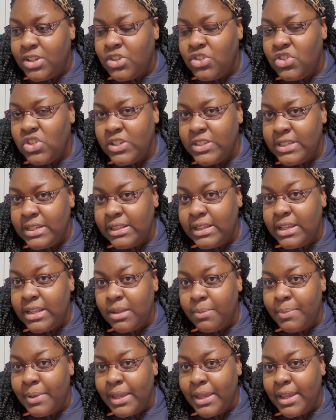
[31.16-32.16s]
just a
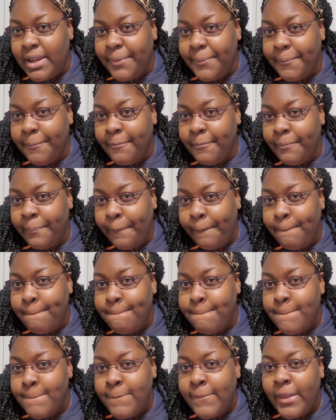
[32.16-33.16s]
little bit
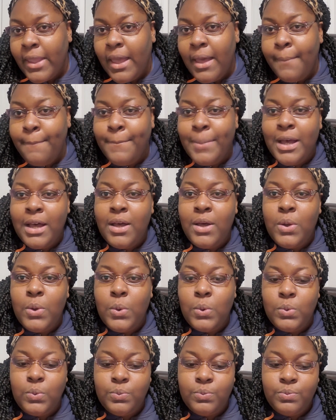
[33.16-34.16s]

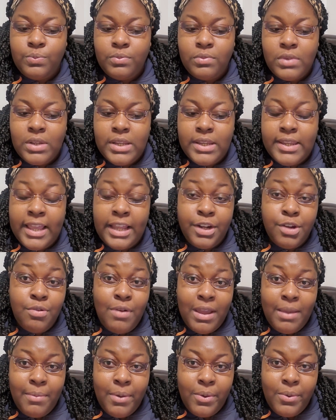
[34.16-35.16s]
about
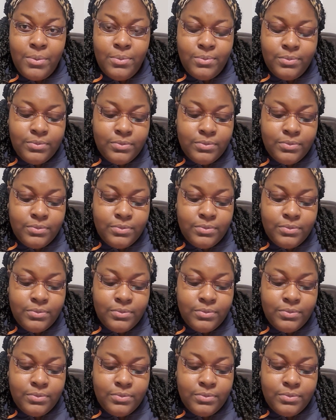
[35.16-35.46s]
NaNoWriMo,